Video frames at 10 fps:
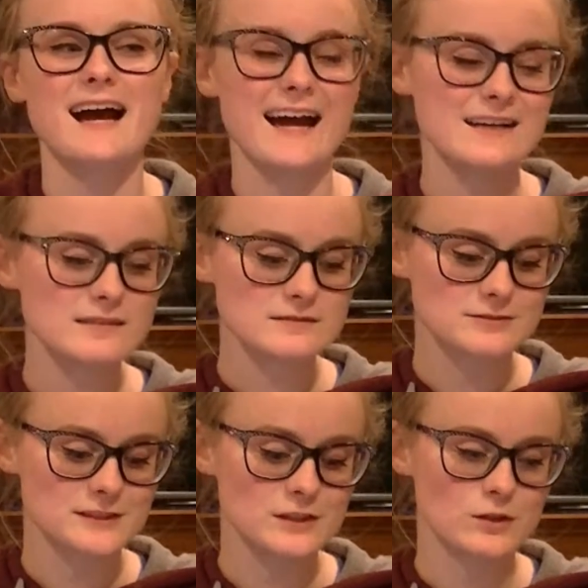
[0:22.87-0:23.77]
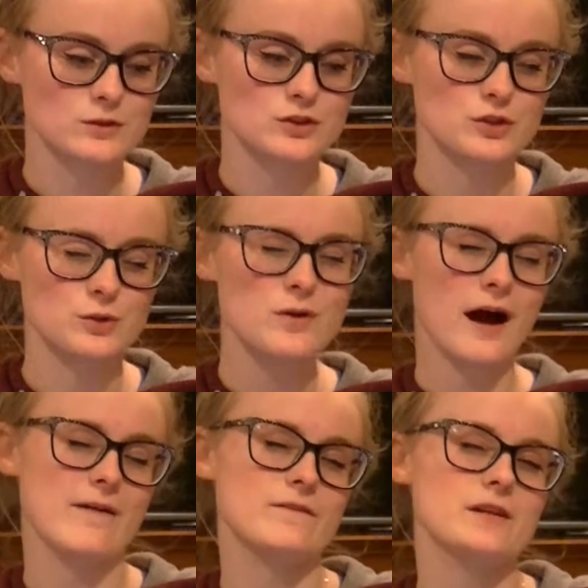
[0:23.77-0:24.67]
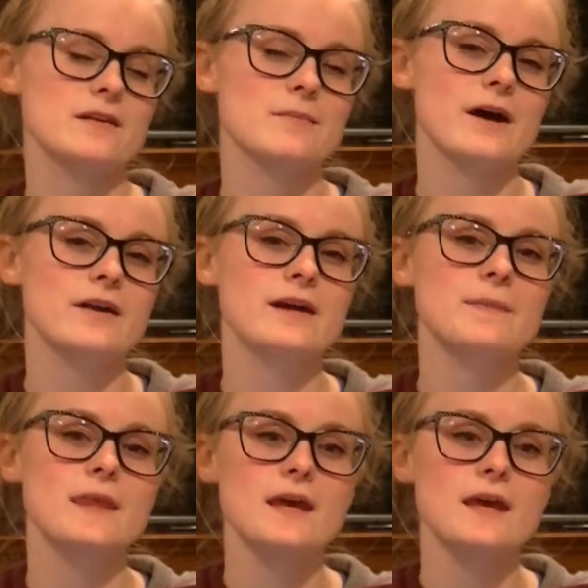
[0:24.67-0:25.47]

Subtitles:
I didn't feel too confident about it.